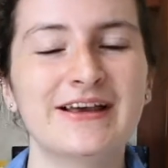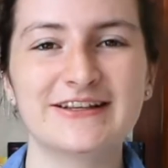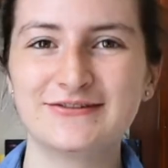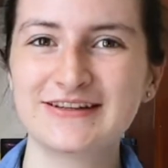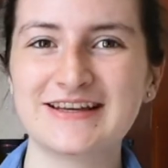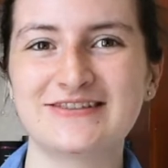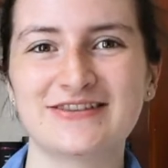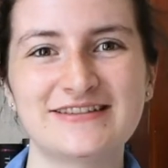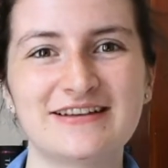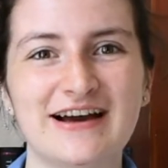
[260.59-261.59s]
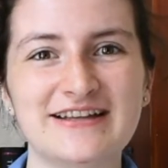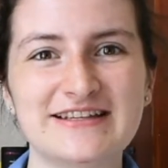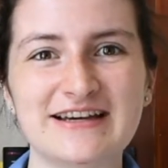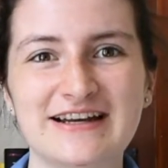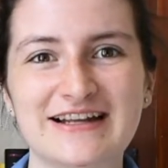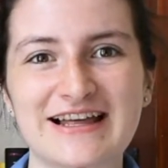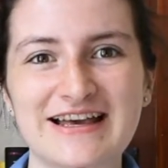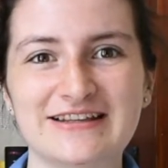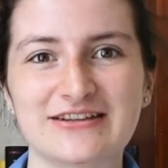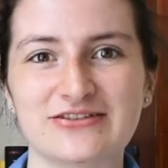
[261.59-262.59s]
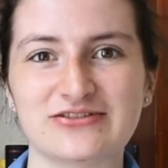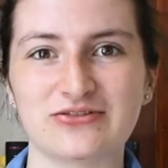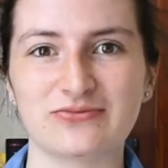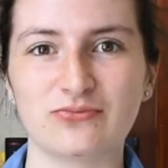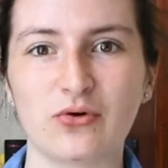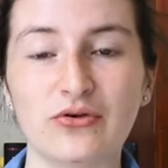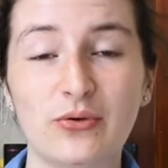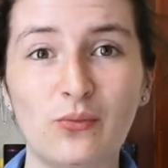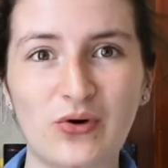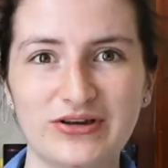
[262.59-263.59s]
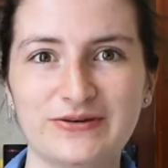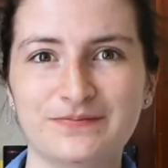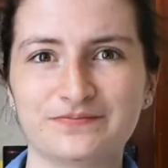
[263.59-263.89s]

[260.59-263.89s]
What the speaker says: It's a really interesting idea, and I like that there's not more than one